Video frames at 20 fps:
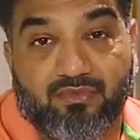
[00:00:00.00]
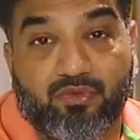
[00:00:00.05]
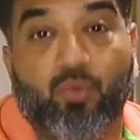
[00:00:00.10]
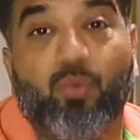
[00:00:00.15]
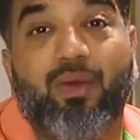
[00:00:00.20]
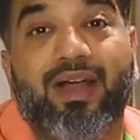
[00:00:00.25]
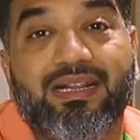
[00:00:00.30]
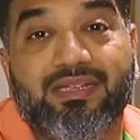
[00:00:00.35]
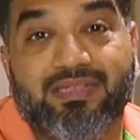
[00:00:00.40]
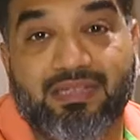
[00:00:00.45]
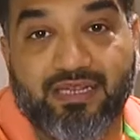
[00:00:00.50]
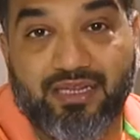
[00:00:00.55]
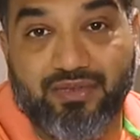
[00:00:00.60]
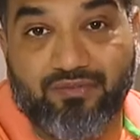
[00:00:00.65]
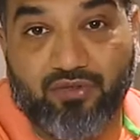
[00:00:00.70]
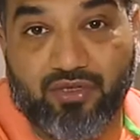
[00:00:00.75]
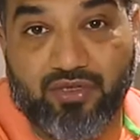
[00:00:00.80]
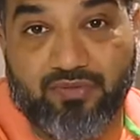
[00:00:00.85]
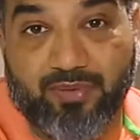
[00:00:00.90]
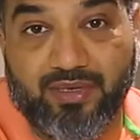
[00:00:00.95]
So, while
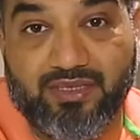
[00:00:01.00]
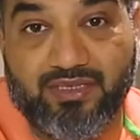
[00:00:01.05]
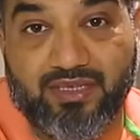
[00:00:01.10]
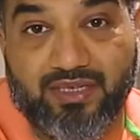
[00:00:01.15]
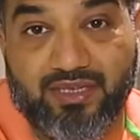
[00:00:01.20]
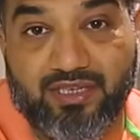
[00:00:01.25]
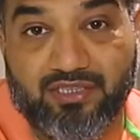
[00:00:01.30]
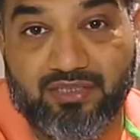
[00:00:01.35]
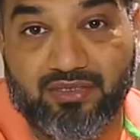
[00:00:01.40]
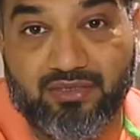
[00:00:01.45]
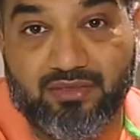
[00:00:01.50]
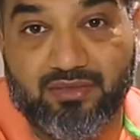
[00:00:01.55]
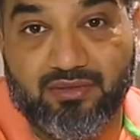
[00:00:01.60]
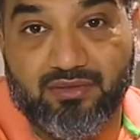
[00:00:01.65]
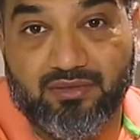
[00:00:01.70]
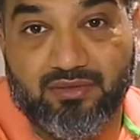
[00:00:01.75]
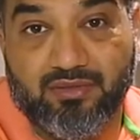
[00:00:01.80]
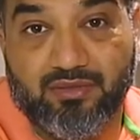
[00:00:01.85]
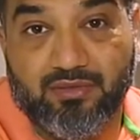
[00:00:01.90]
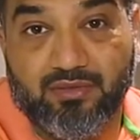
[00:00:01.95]
sitting for the presentation,
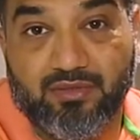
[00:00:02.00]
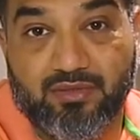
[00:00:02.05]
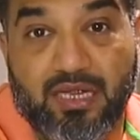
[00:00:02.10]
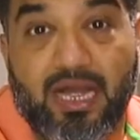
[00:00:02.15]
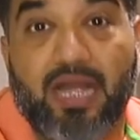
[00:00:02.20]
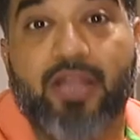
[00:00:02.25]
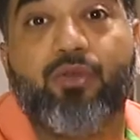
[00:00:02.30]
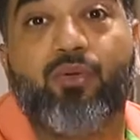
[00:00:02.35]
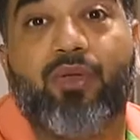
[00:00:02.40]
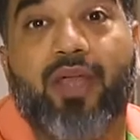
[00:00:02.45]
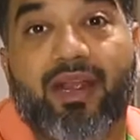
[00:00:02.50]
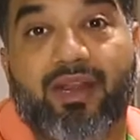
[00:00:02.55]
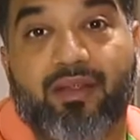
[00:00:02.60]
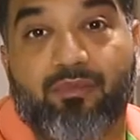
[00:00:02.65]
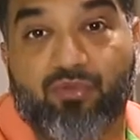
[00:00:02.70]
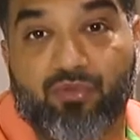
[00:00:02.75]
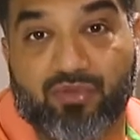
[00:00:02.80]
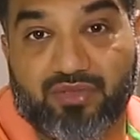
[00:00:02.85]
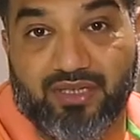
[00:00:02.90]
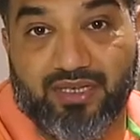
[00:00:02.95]
are you
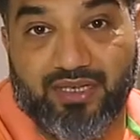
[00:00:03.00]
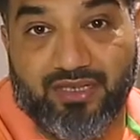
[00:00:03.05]
carrying books